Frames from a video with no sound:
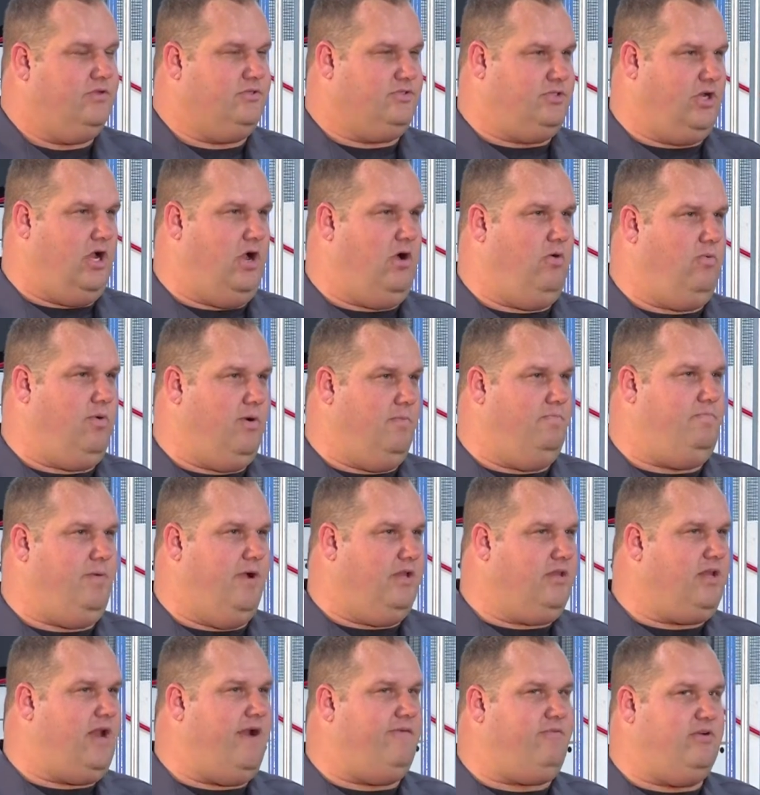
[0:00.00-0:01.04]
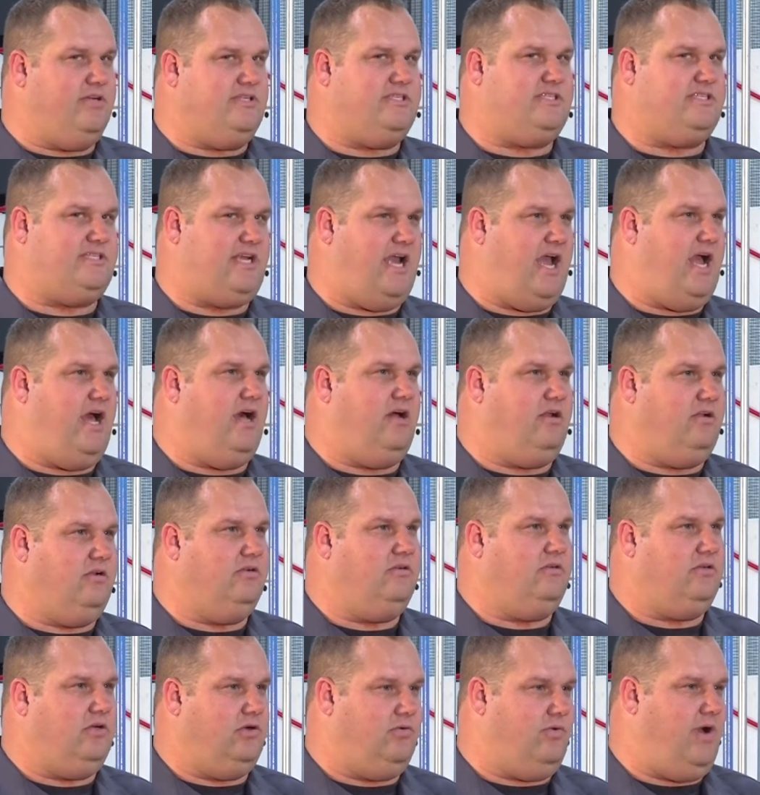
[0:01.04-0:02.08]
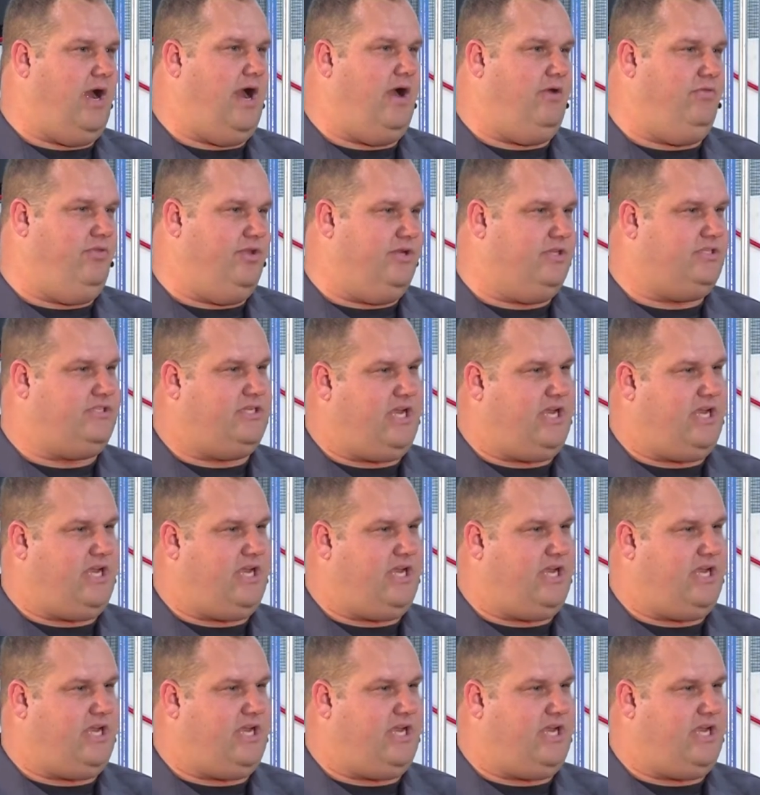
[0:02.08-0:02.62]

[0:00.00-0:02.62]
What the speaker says: So we're building every cell around the